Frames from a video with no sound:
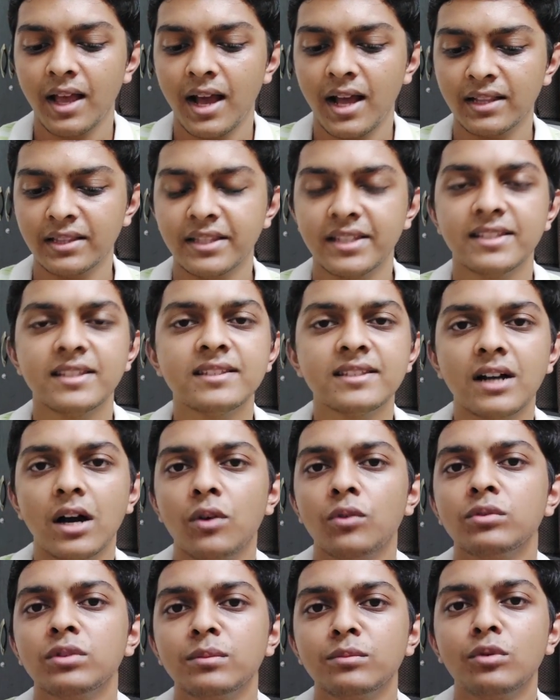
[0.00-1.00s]
And this is
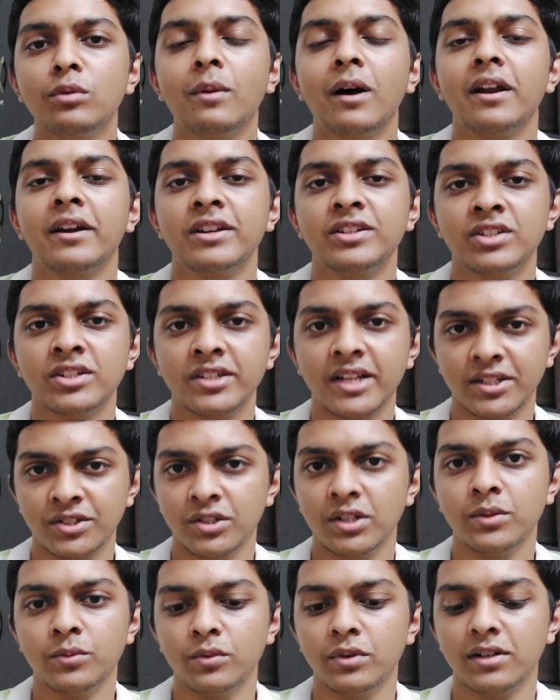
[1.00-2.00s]
how the mobile recharge
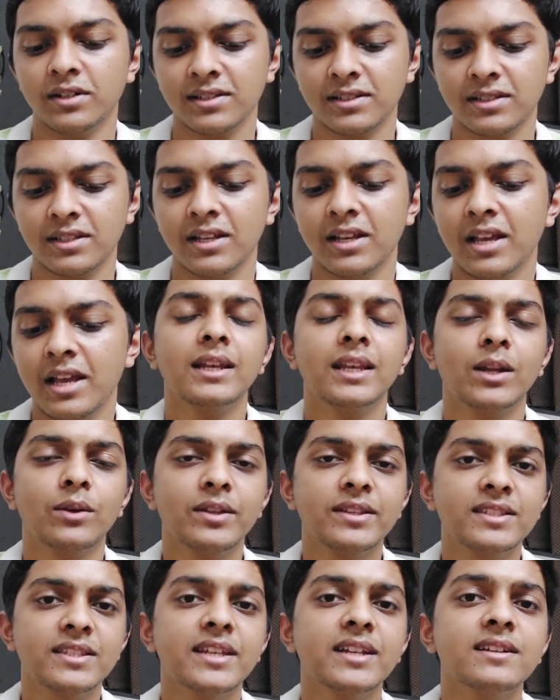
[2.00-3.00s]
actually works. Now
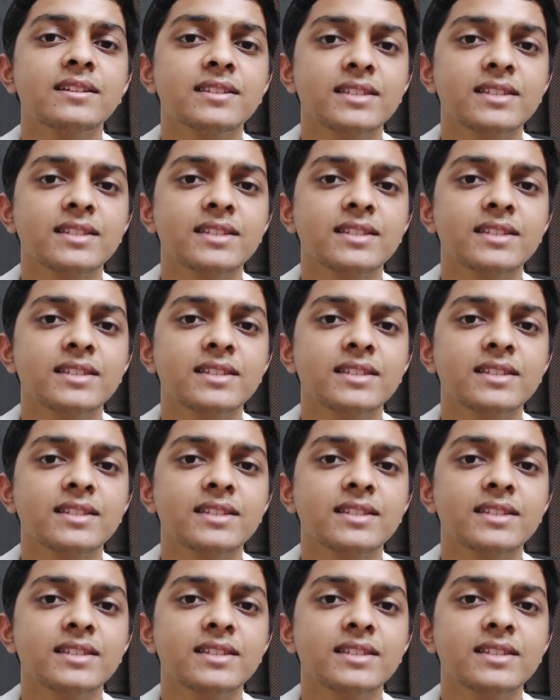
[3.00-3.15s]
let's take a